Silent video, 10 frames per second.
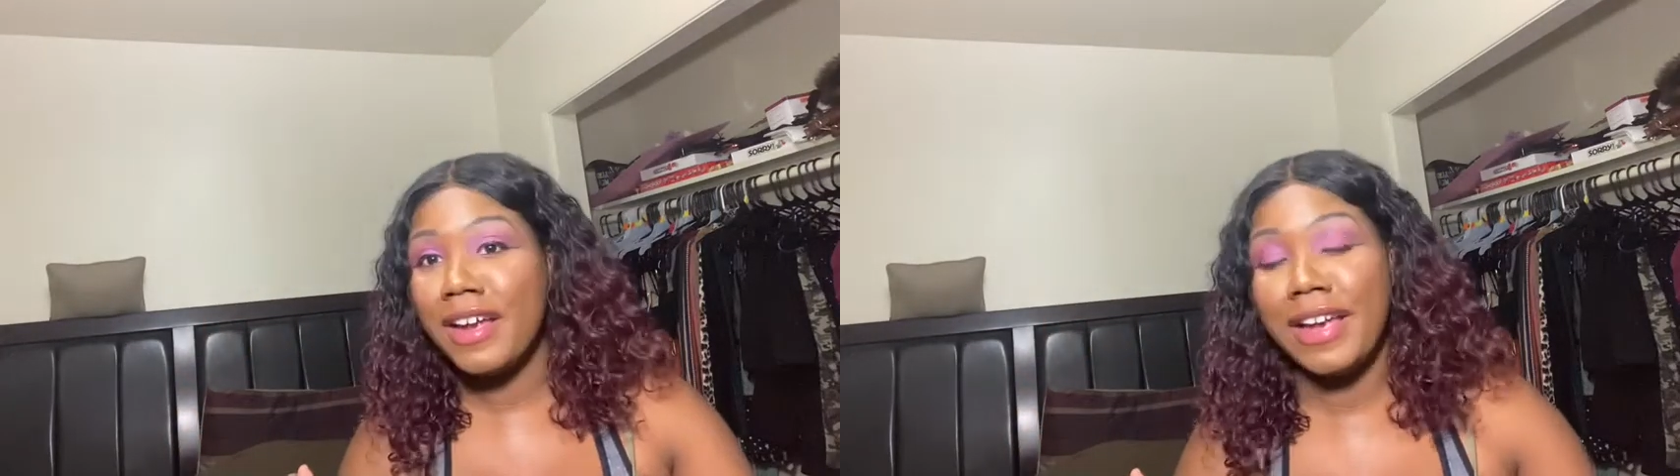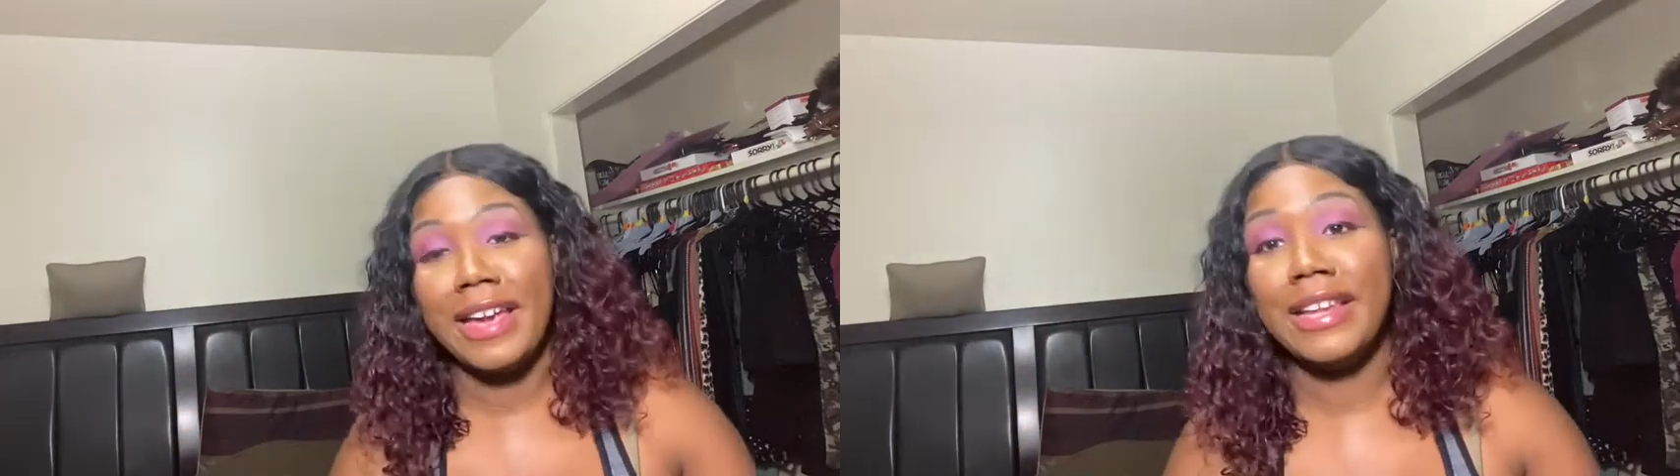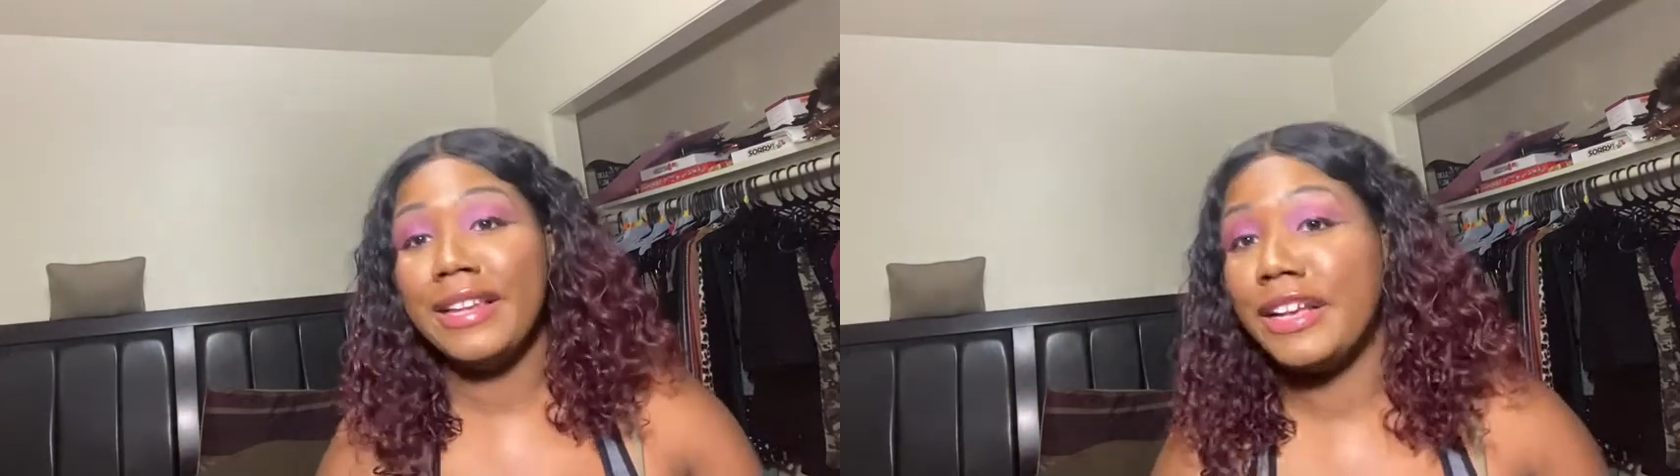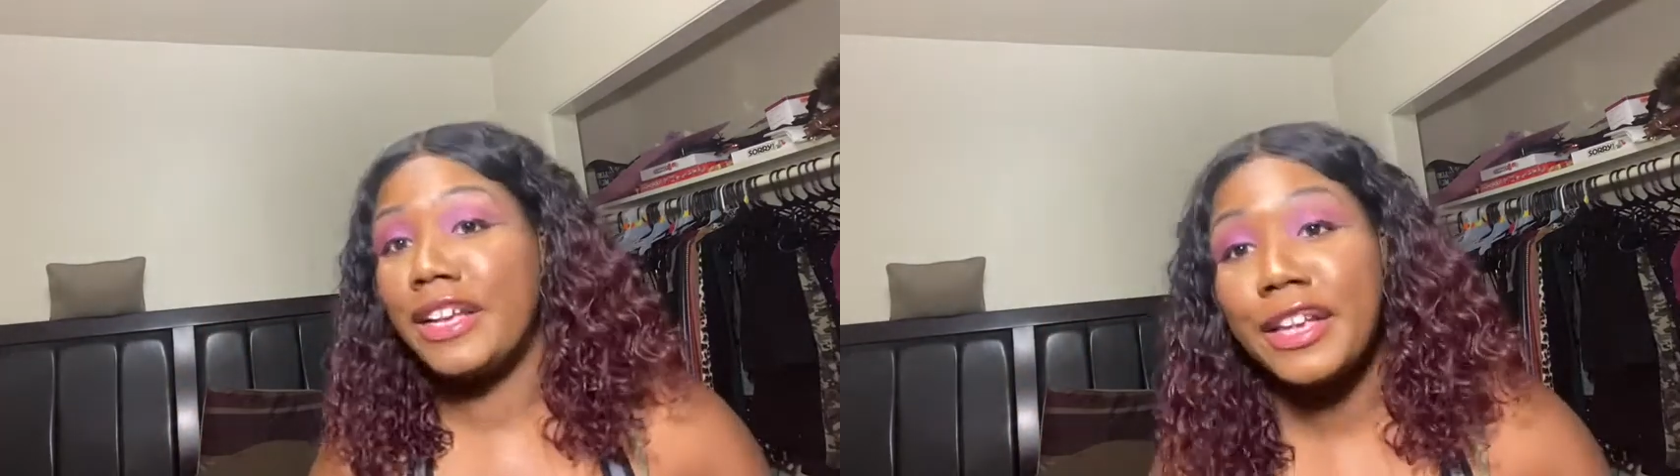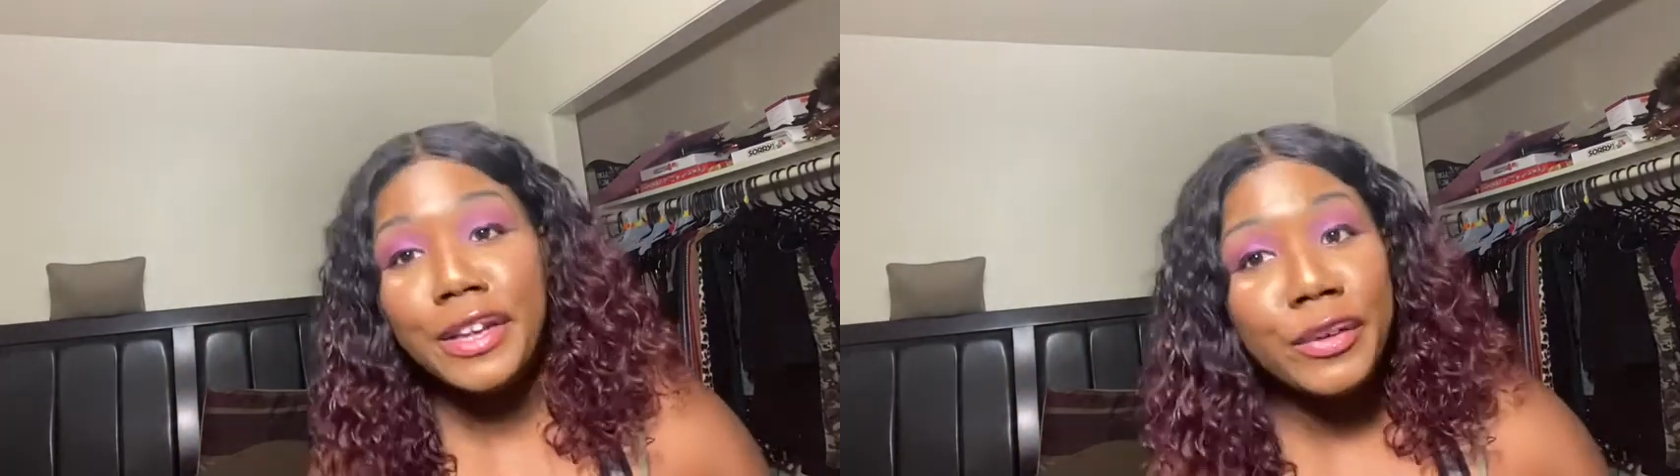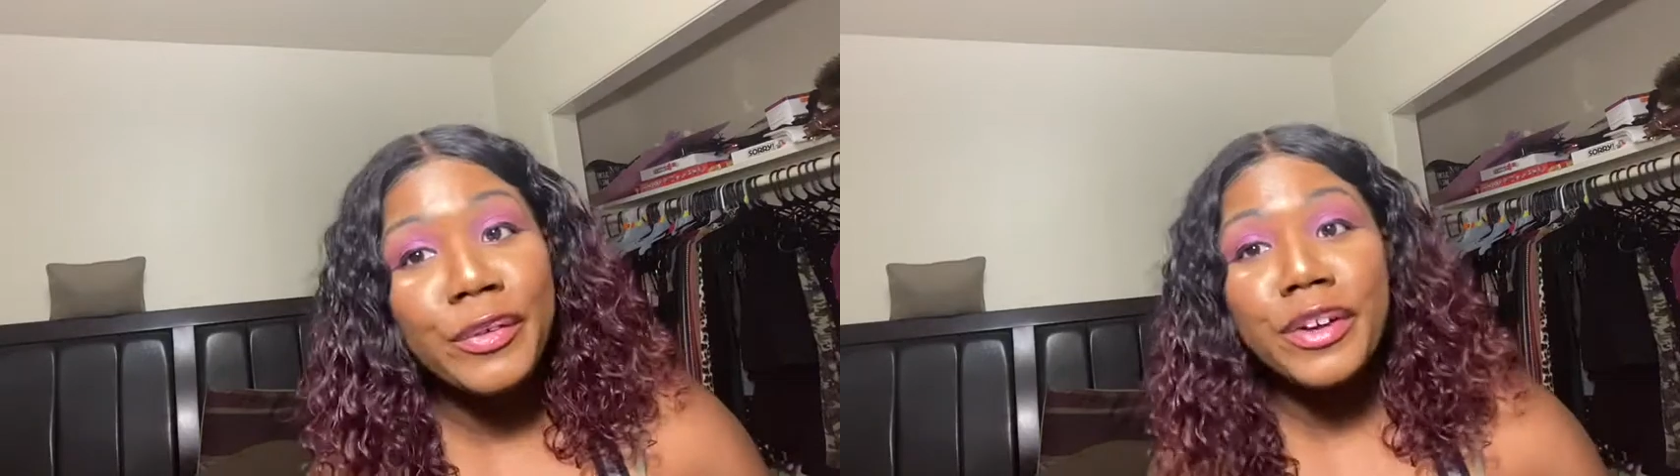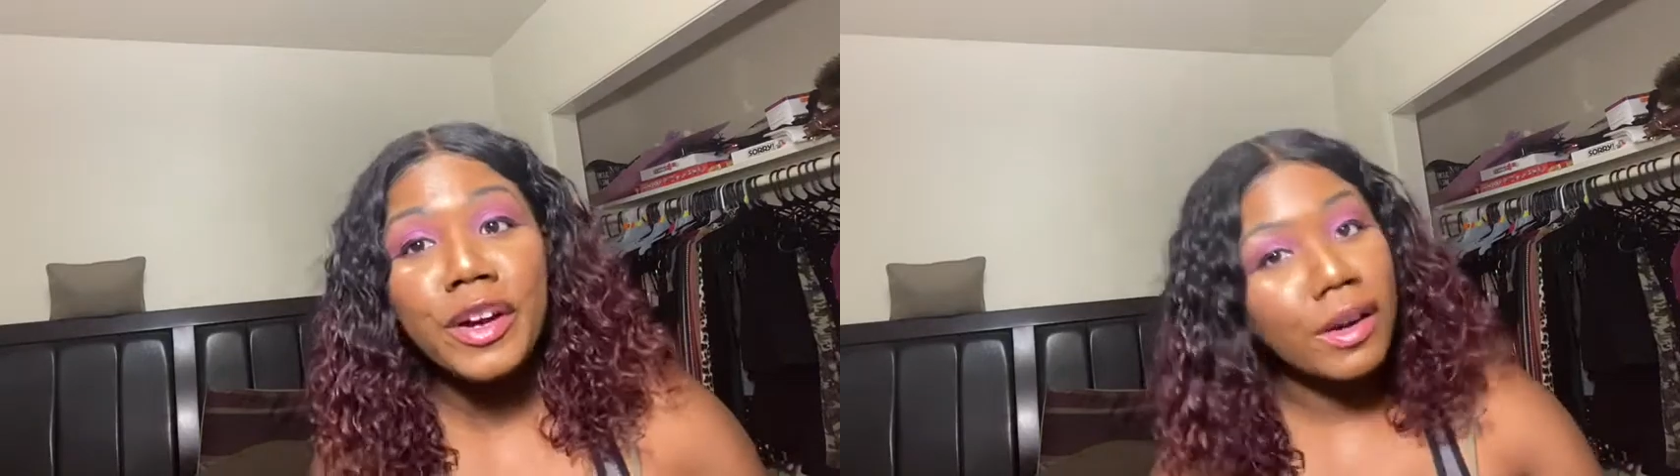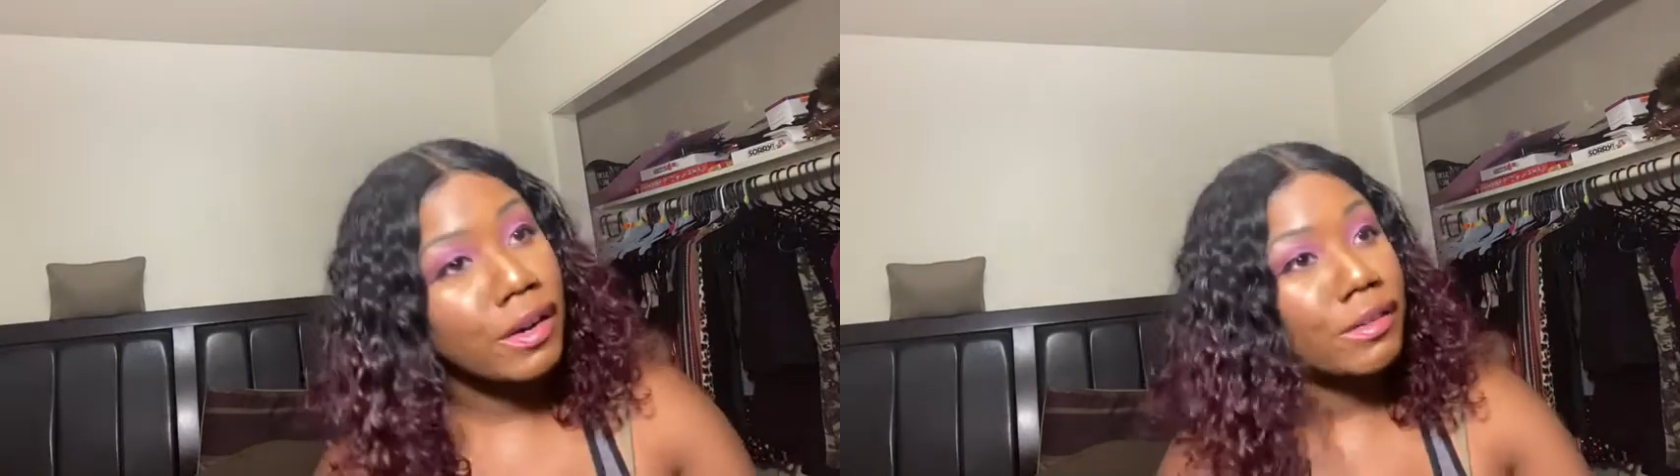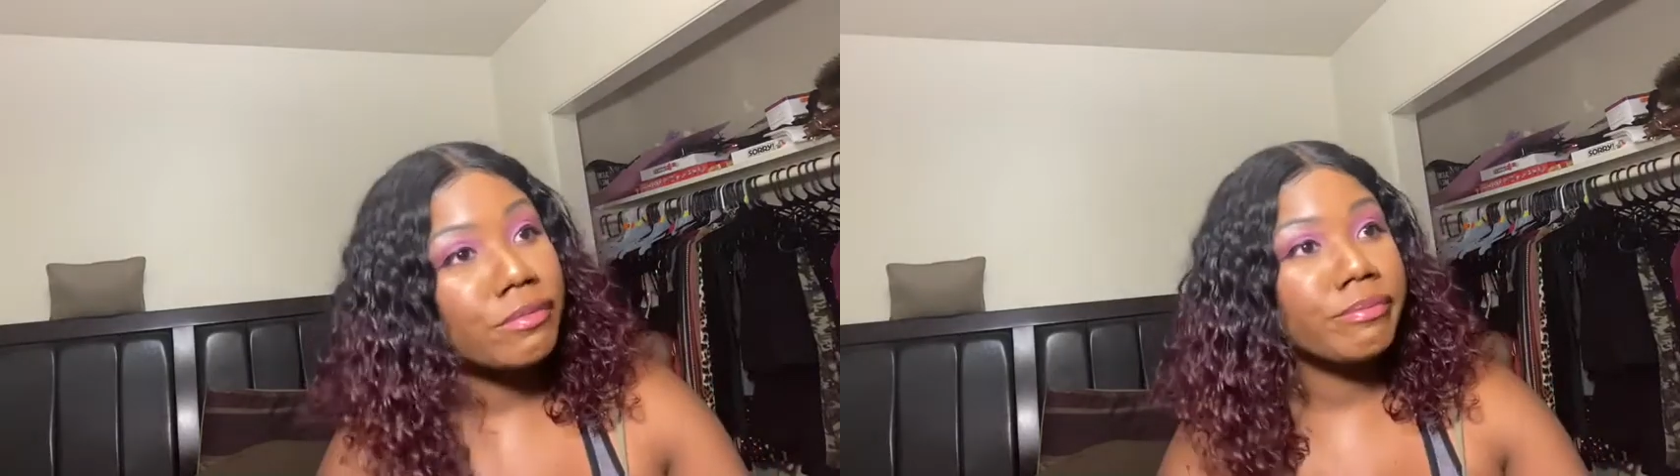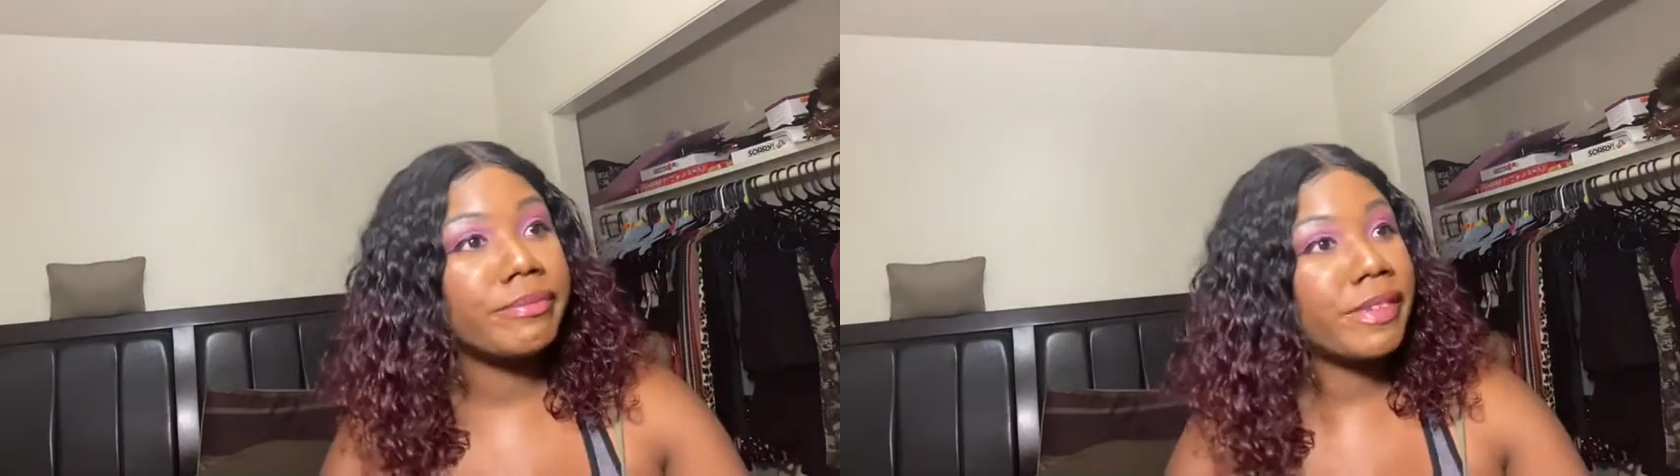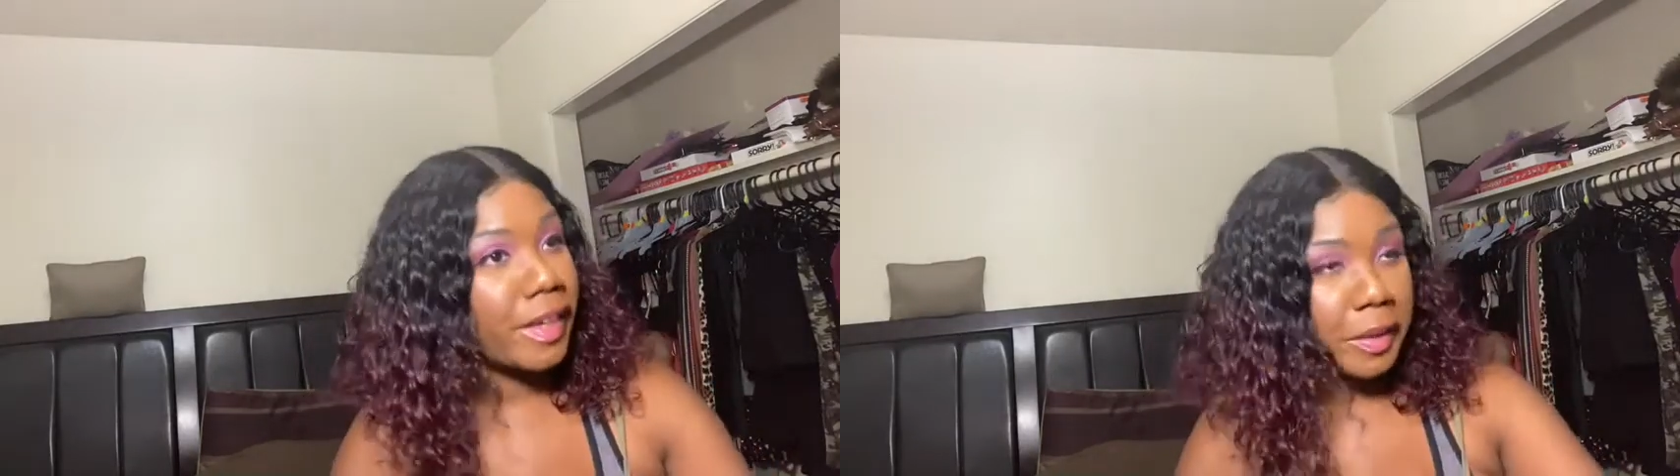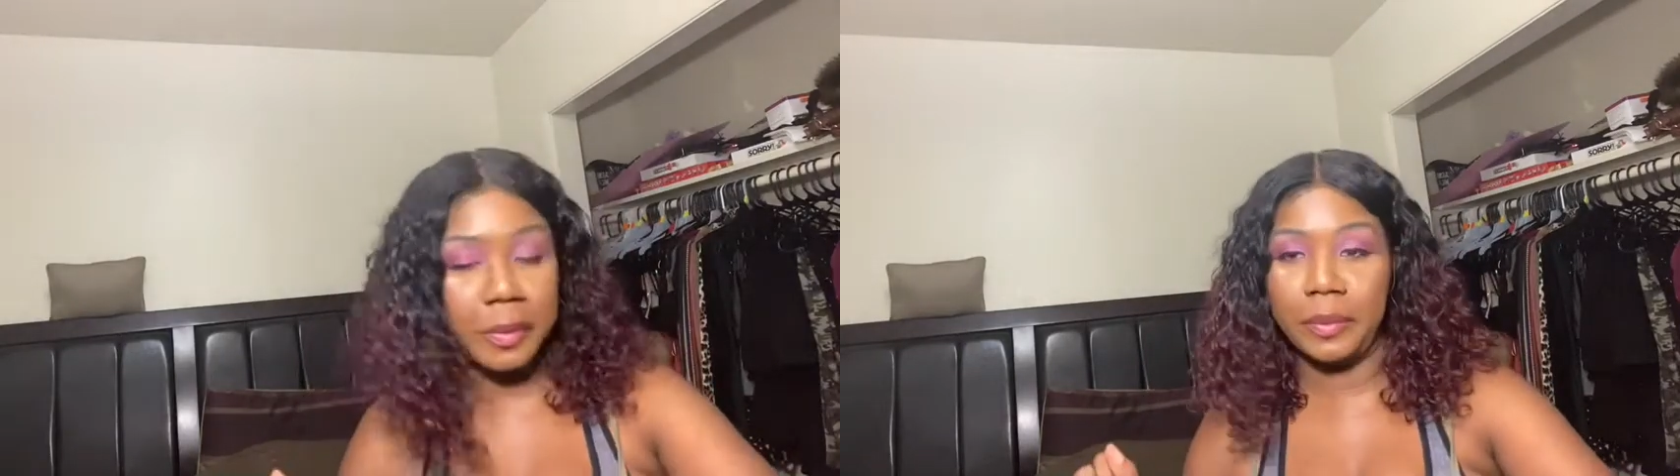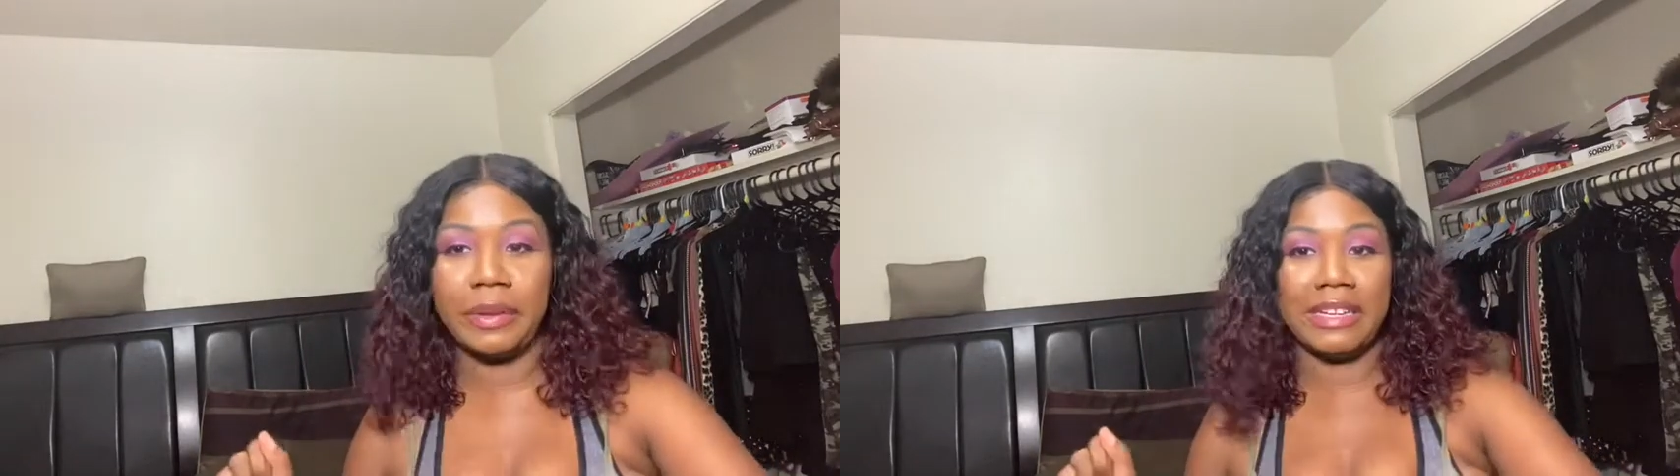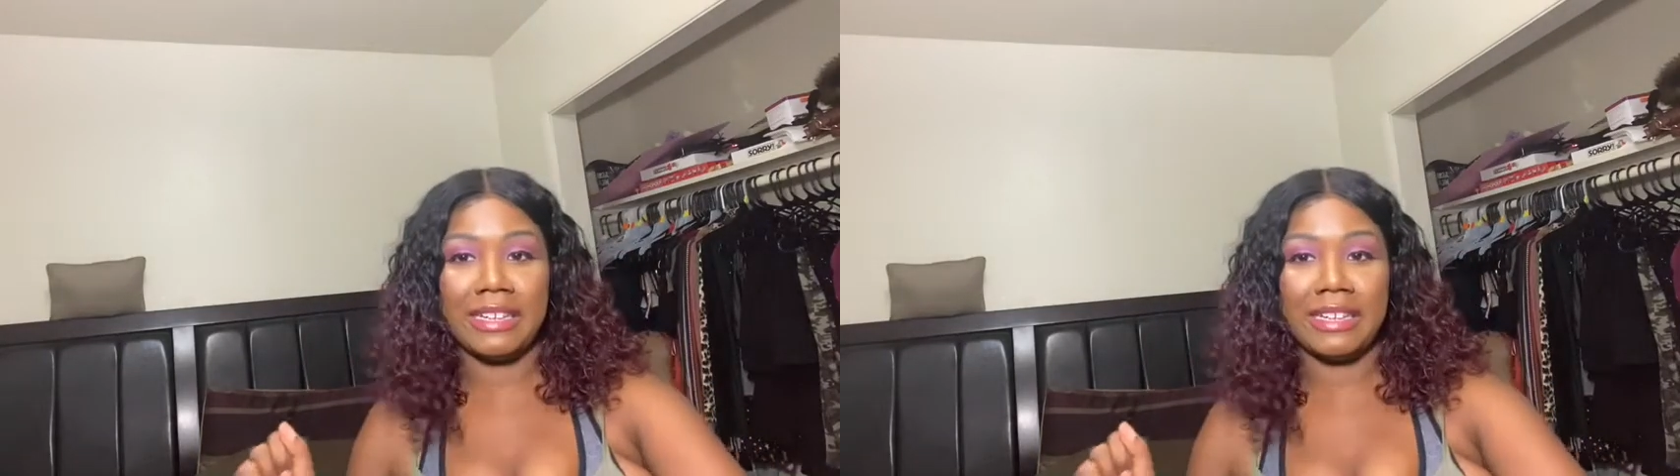and look cute, girl. Cute.